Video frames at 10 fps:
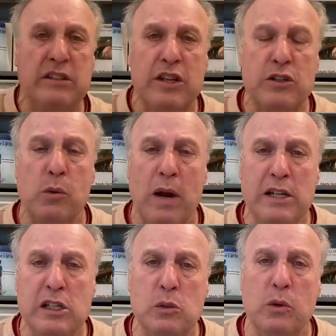had
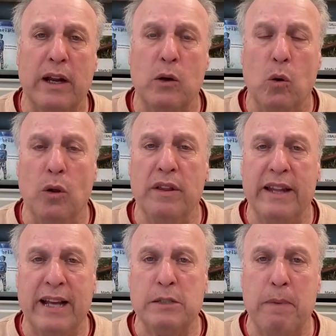situations where I call the
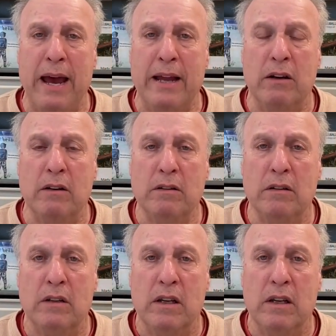next batter,